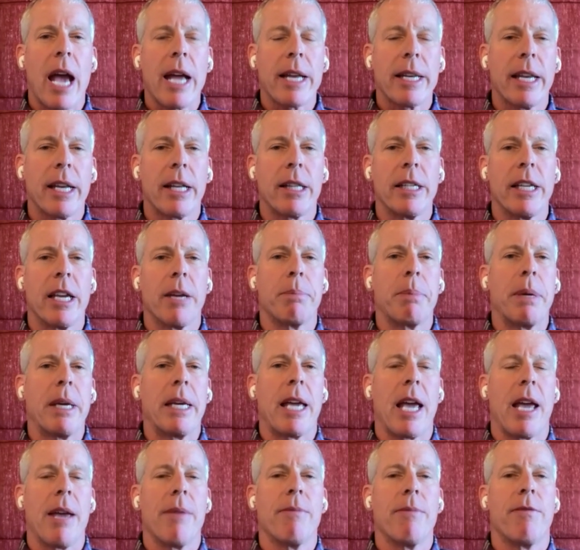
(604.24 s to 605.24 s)
technically, it
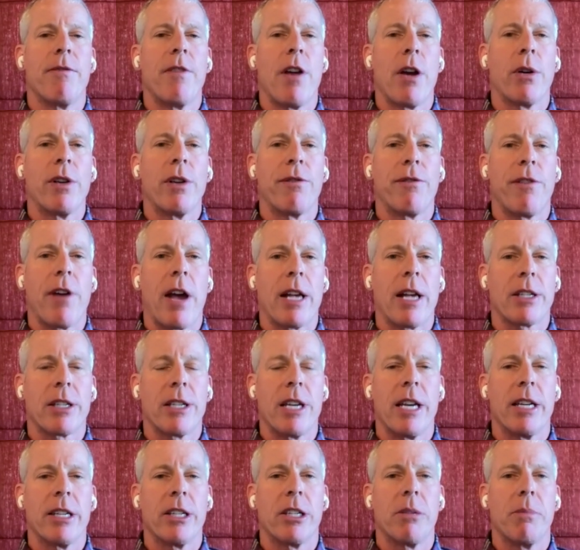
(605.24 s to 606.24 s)
became very
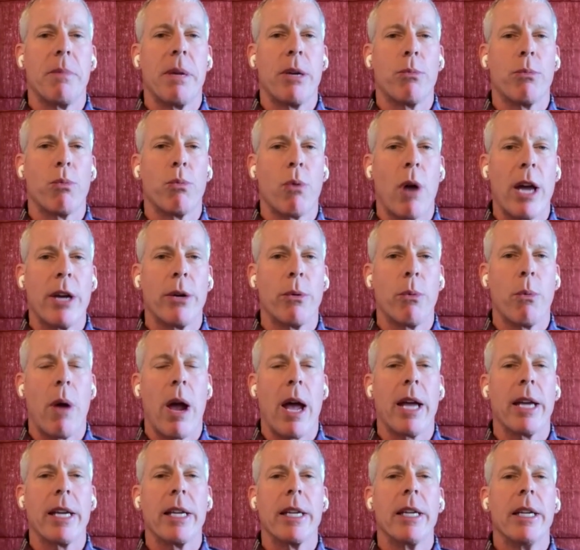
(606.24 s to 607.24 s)
fascinating to me right
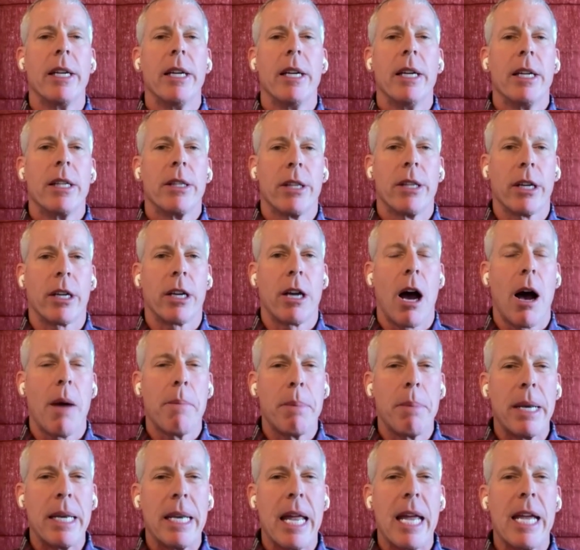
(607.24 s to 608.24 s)
away. The
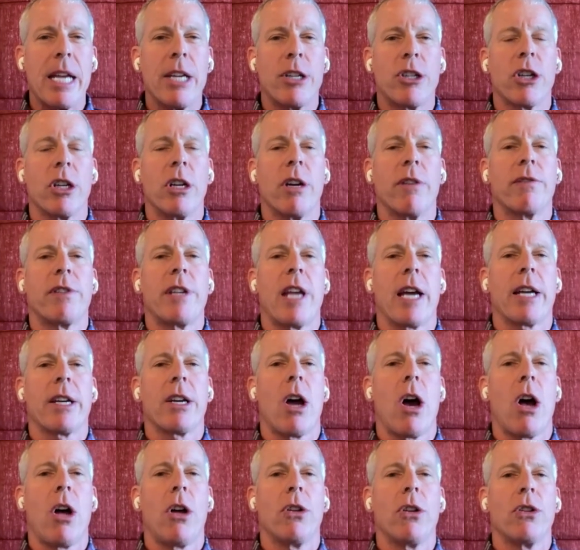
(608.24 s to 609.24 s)
combination of
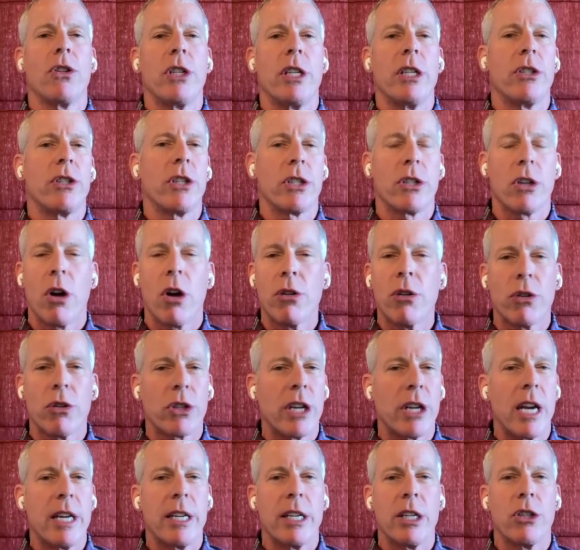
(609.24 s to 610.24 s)
technologies, just
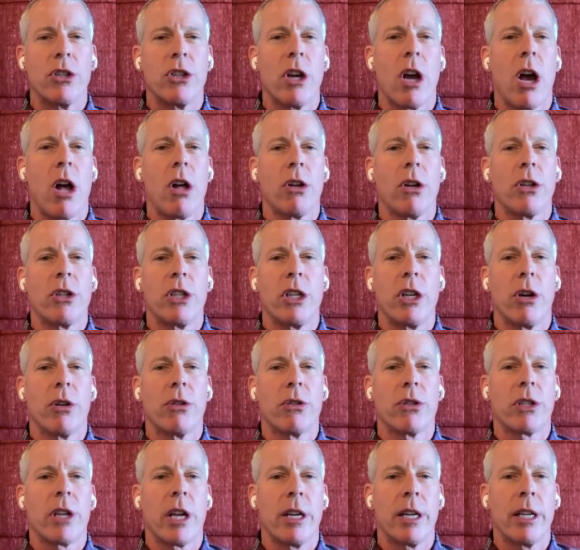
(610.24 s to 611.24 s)
understanding geology,
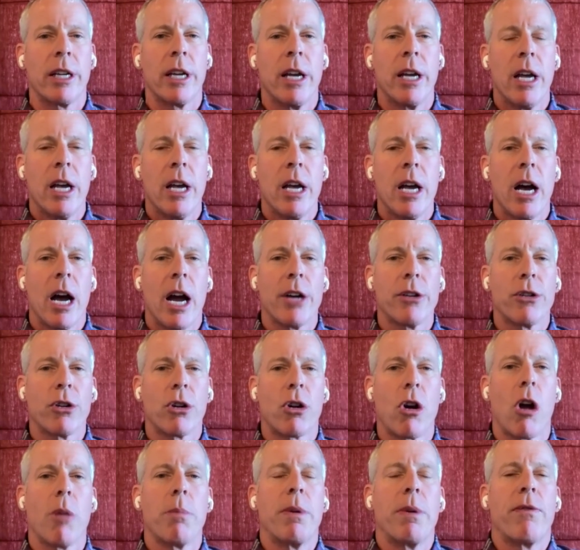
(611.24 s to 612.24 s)
understanding
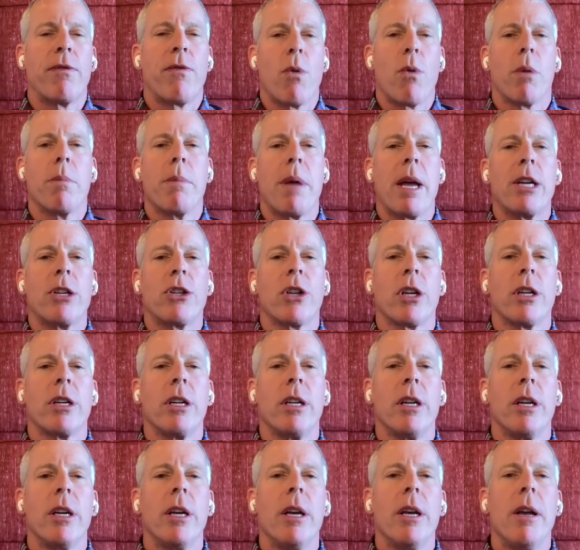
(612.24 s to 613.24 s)
hydrocarbon
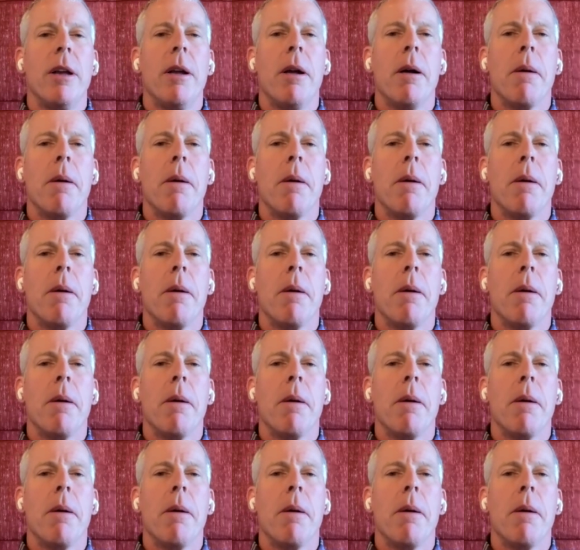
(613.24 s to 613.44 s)
formation.